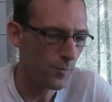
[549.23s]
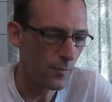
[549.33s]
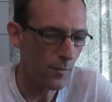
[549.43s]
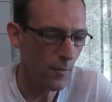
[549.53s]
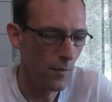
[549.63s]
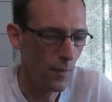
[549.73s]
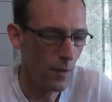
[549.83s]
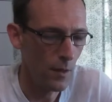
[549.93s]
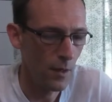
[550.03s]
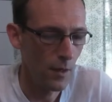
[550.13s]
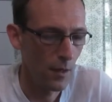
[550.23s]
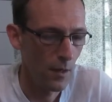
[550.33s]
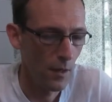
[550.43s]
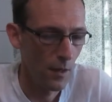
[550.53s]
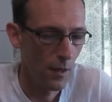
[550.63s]

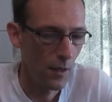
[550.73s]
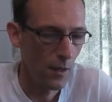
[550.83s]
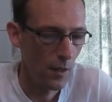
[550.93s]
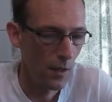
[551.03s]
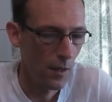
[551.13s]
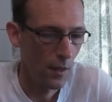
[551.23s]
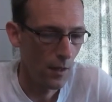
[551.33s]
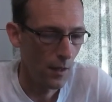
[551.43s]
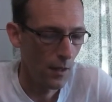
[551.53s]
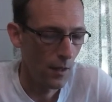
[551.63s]
(silence)